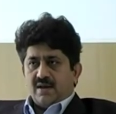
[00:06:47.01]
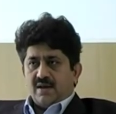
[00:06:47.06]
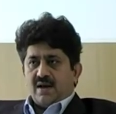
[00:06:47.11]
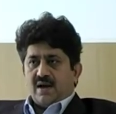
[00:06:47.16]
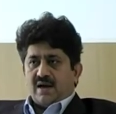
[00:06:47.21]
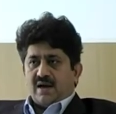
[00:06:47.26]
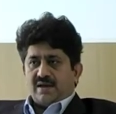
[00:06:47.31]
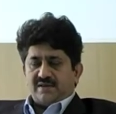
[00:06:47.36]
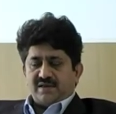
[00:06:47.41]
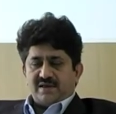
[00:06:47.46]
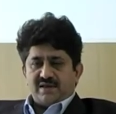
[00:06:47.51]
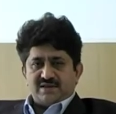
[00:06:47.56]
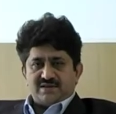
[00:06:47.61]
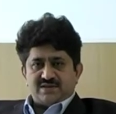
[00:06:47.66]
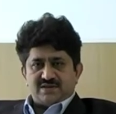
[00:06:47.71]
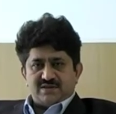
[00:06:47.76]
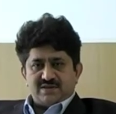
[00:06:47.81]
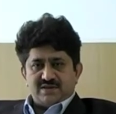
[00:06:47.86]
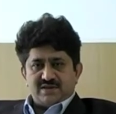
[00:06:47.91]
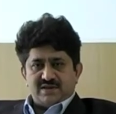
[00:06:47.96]
I think
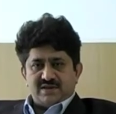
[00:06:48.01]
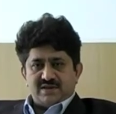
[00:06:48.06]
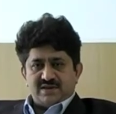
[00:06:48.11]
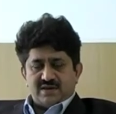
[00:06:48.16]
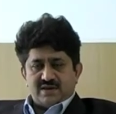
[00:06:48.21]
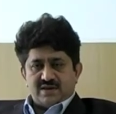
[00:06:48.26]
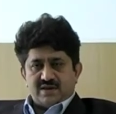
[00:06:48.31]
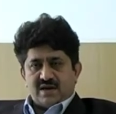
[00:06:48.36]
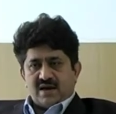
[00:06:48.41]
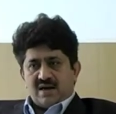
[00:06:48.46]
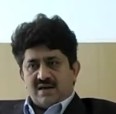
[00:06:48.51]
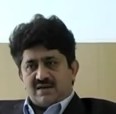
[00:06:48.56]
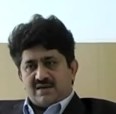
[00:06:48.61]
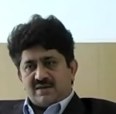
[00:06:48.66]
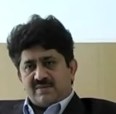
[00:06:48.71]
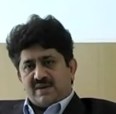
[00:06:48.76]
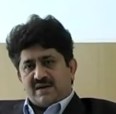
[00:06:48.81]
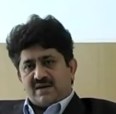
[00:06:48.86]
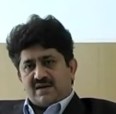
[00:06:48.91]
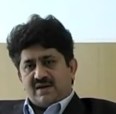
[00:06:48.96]
it's
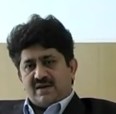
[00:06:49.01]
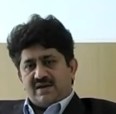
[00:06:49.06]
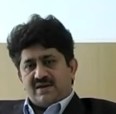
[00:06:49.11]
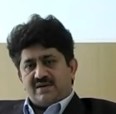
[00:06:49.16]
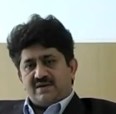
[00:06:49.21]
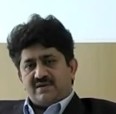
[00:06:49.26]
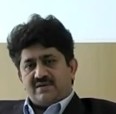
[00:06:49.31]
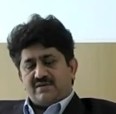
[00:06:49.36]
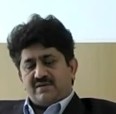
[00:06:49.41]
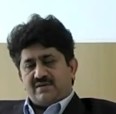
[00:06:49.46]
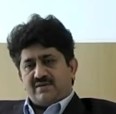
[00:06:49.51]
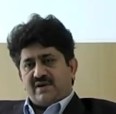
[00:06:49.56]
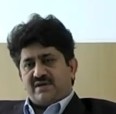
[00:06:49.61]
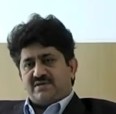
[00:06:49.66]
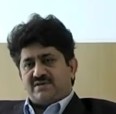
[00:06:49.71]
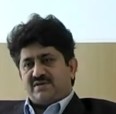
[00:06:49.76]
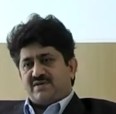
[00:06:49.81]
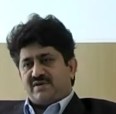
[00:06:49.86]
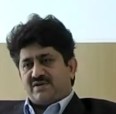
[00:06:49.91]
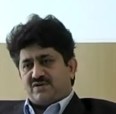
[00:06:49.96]
ultimately
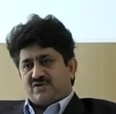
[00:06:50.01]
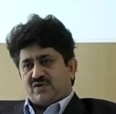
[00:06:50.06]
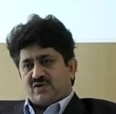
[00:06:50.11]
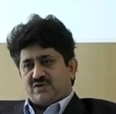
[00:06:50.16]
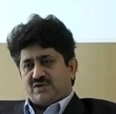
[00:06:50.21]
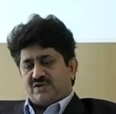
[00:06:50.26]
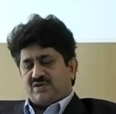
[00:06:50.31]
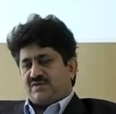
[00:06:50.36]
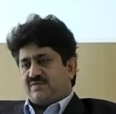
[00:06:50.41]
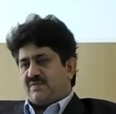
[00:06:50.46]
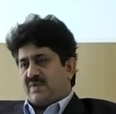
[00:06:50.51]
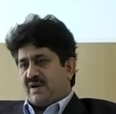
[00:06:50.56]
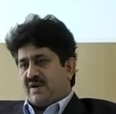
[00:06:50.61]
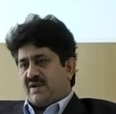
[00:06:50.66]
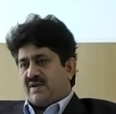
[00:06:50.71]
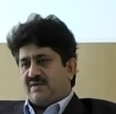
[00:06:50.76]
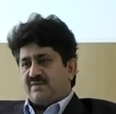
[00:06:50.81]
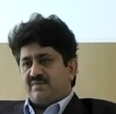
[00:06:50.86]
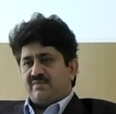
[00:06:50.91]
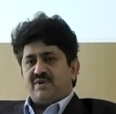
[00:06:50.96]
raising resources,
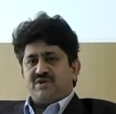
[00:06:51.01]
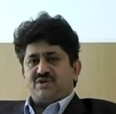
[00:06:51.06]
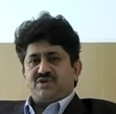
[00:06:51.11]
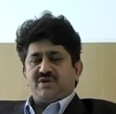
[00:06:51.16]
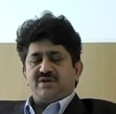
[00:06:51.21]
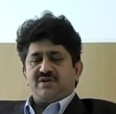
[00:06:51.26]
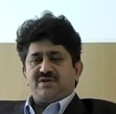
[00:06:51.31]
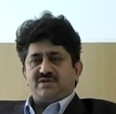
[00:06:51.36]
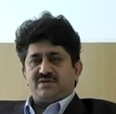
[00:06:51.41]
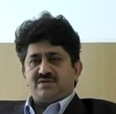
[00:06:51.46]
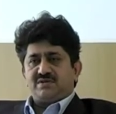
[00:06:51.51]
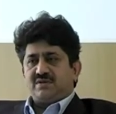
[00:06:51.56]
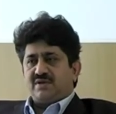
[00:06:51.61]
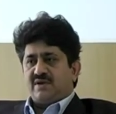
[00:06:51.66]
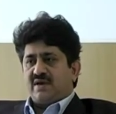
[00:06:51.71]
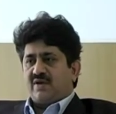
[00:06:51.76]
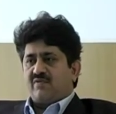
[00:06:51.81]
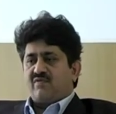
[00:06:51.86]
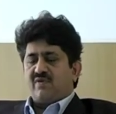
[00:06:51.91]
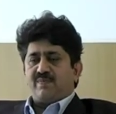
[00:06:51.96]
money, machines,
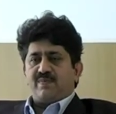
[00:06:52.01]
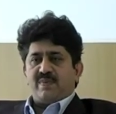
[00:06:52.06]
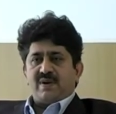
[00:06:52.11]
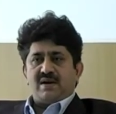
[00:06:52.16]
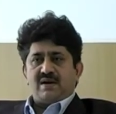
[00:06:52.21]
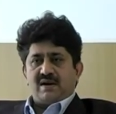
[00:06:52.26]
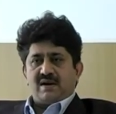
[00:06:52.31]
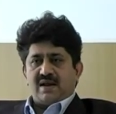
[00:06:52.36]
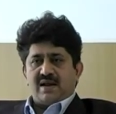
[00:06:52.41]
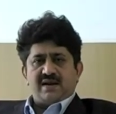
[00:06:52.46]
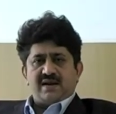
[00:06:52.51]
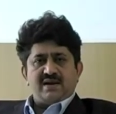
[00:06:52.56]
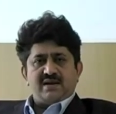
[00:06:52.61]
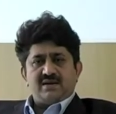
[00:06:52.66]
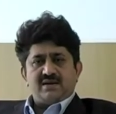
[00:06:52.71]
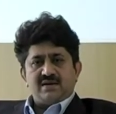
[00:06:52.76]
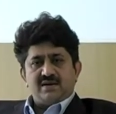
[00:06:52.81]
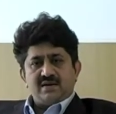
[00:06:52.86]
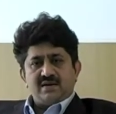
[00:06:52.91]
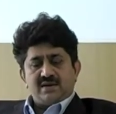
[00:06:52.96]
equipment, land.
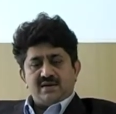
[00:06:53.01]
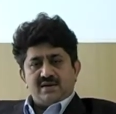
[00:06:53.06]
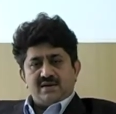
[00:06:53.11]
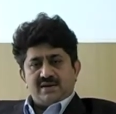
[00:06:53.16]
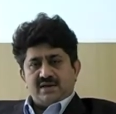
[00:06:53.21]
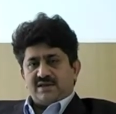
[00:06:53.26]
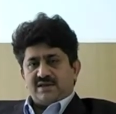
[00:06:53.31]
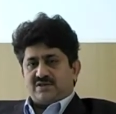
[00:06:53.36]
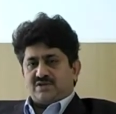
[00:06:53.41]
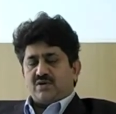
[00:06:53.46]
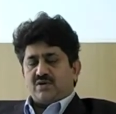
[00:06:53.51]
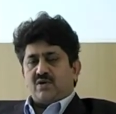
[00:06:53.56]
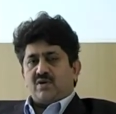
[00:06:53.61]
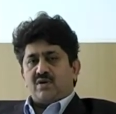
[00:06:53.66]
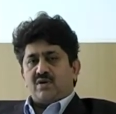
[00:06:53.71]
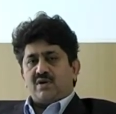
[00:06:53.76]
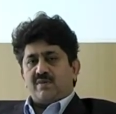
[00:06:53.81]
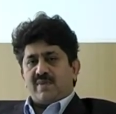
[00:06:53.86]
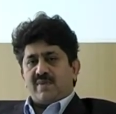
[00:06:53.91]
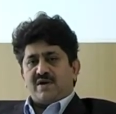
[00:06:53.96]
It's
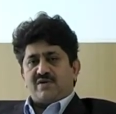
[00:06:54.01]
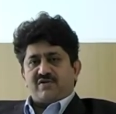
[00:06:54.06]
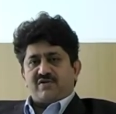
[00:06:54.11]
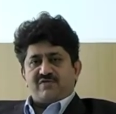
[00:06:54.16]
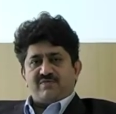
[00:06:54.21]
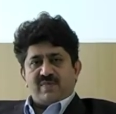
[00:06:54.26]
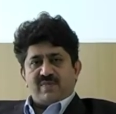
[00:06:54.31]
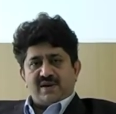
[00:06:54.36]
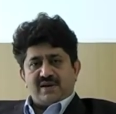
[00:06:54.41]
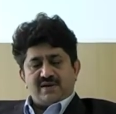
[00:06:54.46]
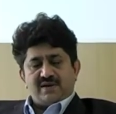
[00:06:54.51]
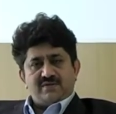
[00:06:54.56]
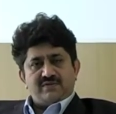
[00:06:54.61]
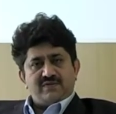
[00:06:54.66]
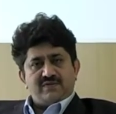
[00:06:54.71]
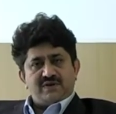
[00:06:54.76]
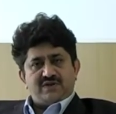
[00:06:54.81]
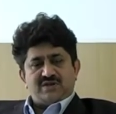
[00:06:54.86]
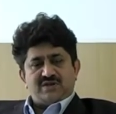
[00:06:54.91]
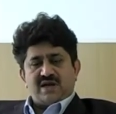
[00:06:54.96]
all a matter of money,
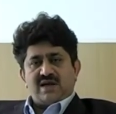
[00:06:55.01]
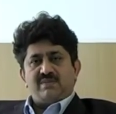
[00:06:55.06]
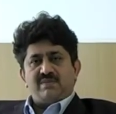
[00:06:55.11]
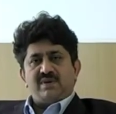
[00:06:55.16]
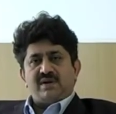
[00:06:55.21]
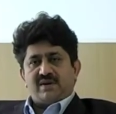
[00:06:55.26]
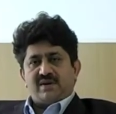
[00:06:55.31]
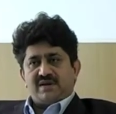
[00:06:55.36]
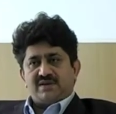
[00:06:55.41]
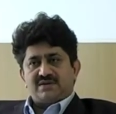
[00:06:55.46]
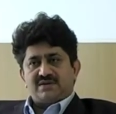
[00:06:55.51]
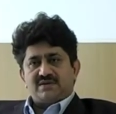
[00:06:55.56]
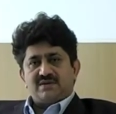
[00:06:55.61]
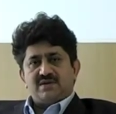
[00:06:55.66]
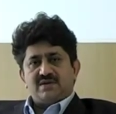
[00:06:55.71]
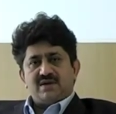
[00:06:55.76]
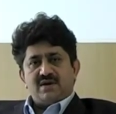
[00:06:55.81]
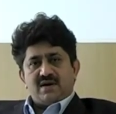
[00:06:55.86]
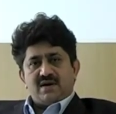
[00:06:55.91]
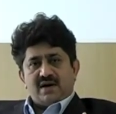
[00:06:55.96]
which can be raised.
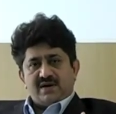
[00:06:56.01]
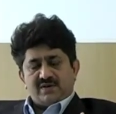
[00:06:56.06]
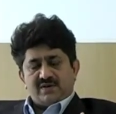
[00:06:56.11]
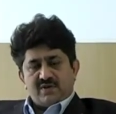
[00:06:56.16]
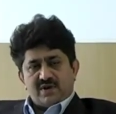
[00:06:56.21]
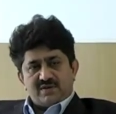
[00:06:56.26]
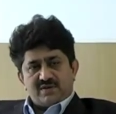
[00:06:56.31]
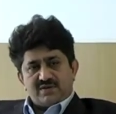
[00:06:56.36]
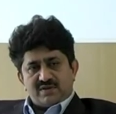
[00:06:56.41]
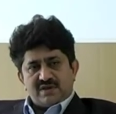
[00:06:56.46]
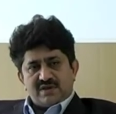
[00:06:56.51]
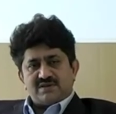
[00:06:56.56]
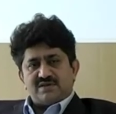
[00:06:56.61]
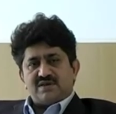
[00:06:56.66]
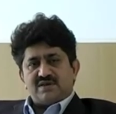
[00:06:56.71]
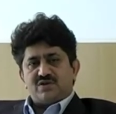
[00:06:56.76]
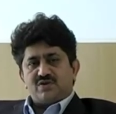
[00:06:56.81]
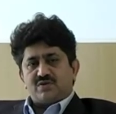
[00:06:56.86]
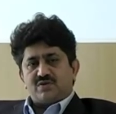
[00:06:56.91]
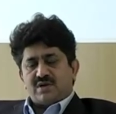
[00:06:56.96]
I think one of the things
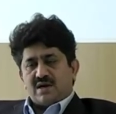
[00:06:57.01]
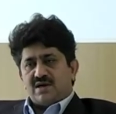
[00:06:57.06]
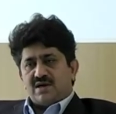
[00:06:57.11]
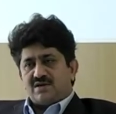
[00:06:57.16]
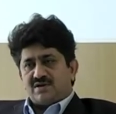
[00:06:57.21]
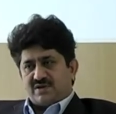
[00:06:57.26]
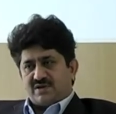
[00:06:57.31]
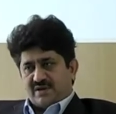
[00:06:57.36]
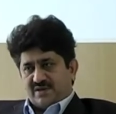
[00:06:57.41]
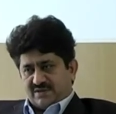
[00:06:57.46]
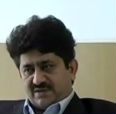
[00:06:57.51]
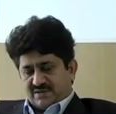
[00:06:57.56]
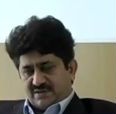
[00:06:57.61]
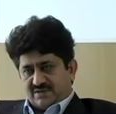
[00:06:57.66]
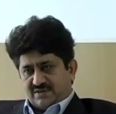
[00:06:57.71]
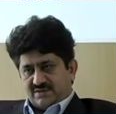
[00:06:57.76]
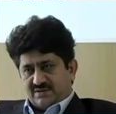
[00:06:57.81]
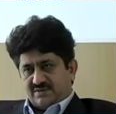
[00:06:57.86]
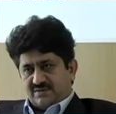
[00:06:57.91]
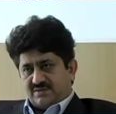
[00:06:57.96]
that you can't
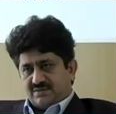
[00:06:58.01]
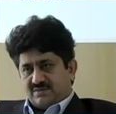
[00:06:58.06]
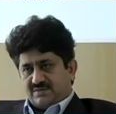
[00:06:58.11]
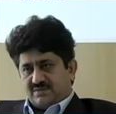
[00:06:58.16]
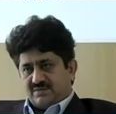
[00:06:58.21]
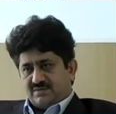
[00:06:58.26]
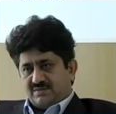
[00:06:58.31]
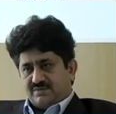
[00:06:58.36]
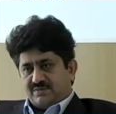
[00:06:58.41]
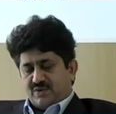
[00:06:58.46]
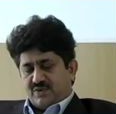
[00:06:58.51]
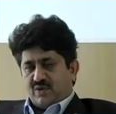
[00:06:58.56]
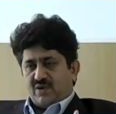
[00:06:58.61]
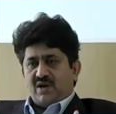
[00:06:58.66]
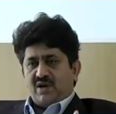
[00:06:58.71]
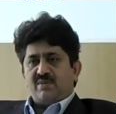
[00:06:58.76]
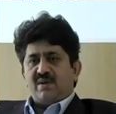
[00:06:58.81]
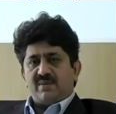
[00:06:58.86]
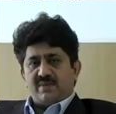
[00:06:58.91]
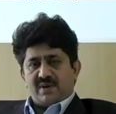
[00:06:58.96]
raise
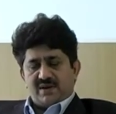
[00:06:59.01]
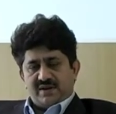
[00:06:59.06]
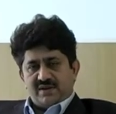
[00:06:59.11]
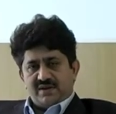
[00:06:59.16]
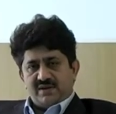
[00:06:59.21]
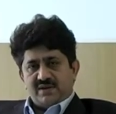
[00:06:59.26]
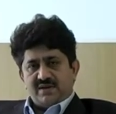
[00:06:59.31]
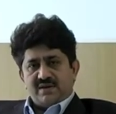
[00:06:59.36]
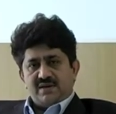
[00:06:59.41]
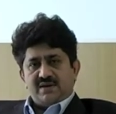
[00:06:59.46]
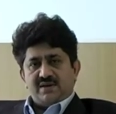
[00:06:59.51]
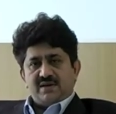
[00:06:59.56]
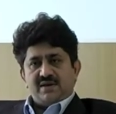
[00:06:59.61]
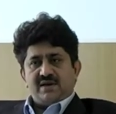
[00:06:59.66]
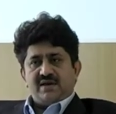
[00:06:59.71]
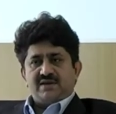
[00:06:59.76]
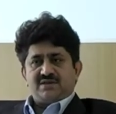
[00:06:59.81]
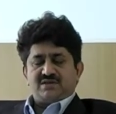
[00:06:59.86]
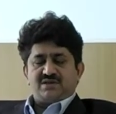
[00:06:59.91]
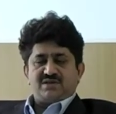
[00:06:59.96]
purely by money
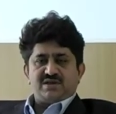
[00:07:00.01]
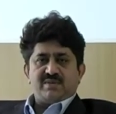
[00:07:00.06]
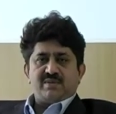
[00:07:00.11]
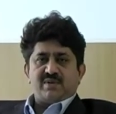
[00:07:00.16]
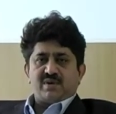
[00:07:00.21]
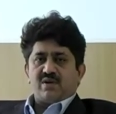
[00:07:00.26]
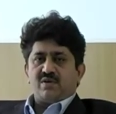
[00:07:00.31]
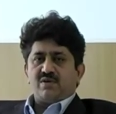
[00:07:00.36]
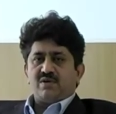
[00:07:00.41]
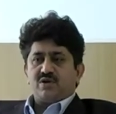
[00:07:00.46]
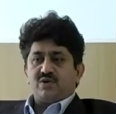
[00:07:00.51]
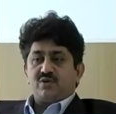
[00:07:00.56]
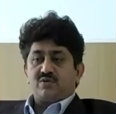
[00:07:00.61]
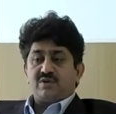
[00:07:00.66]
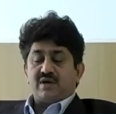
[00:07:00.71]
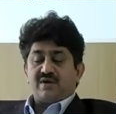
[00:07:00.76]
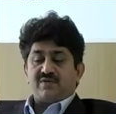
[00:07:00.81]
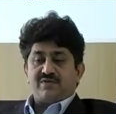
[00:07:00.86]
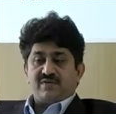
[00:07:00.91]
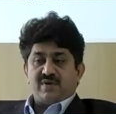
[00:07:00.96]
is a team around you
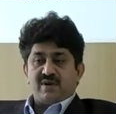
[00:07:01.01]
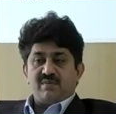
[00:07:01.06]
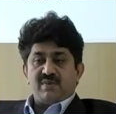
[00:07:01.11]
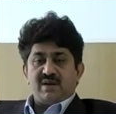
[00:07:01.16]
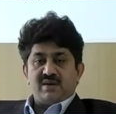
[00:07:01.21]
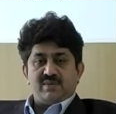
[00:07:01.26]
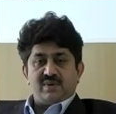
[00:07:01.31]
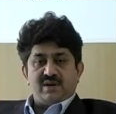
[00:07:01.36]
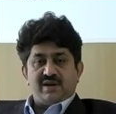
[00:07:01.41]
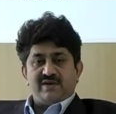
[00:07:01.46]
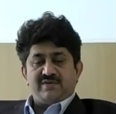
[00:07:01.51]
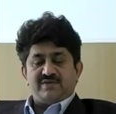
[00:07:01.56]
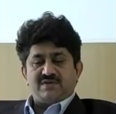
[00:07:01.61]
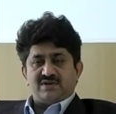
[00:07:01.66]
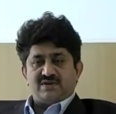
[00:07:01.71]
that firmly believes